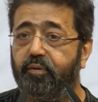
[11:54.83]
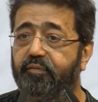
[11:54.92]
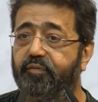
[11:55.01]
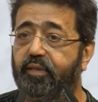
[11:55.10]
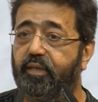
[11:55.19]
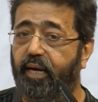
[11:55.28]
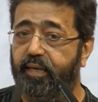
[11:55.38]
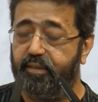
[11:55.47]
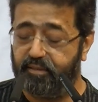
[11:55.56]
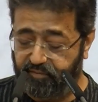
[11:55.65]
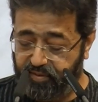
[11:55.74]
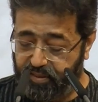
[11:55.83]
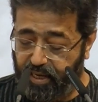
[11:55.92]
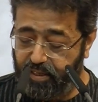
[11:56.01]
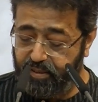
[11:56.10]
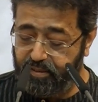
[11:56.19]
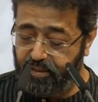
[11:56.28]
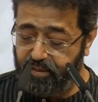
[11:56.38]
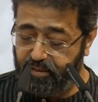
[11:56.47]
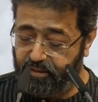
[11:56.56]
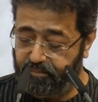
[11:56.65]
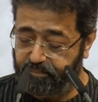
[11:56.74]
different kinds of
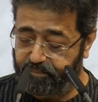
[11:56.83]
silences?